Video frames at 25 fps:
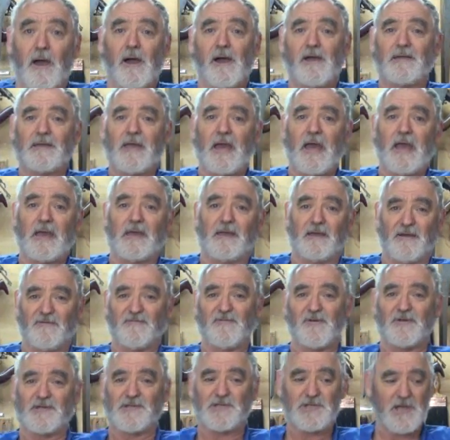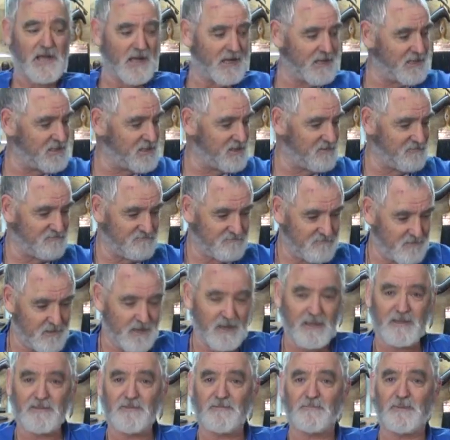Okay, I've got change,
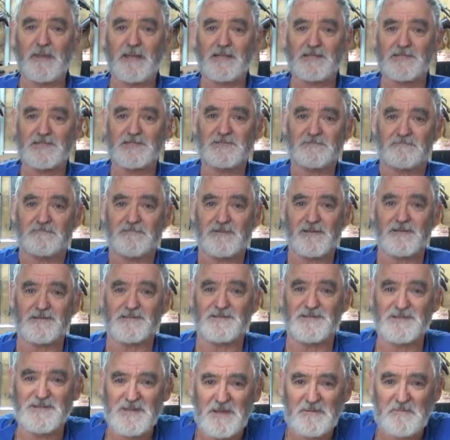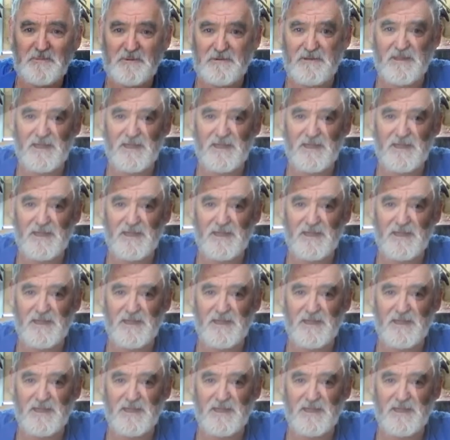cleared the bench, got some timber